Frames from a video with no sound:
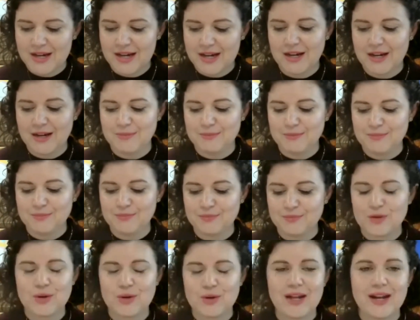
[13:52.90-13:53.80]

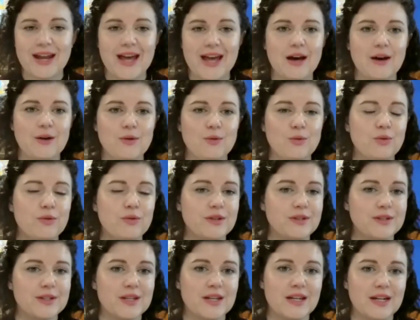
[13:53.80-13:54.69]
and how
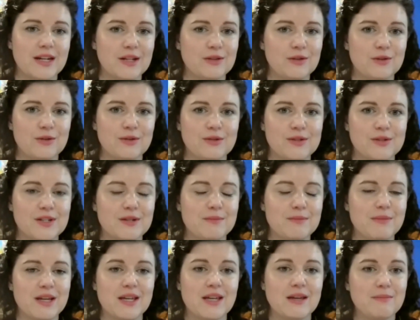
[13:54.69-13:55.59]
authors connect those
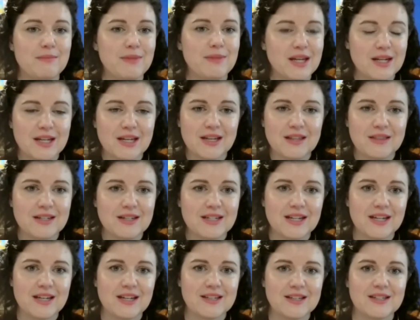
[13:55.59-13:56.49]
to making meaning in the
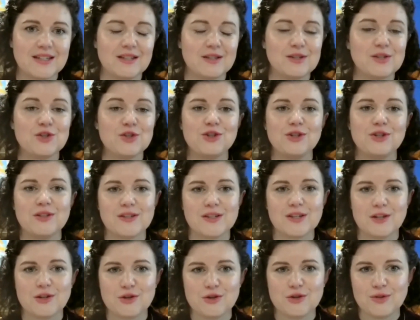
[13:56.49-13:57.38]
text, and students
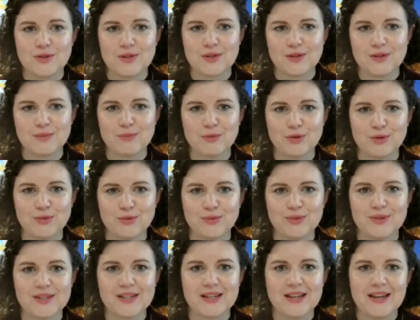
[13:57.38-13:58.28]
can use those
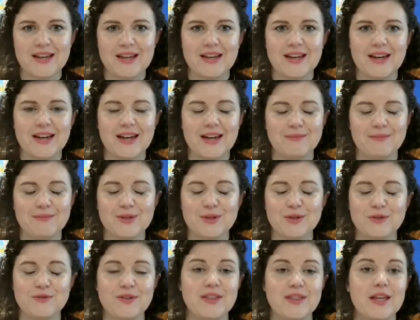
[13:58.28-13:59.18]
models
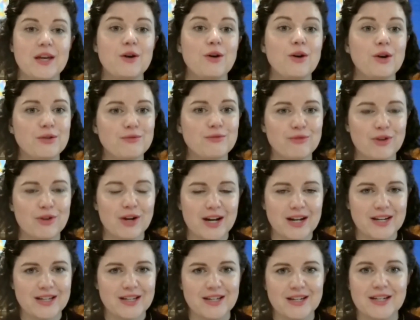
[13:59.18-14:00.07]
sort of in their own
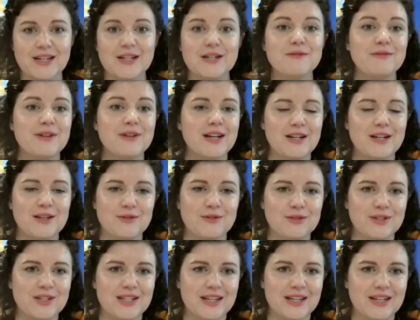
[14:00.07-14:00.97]
writing and innovating
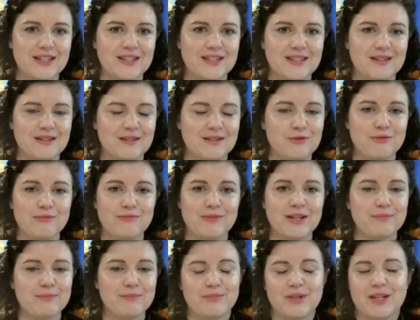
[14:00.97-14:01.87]
on text and
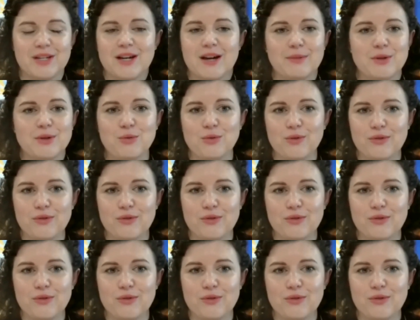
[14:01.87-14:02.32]
becoming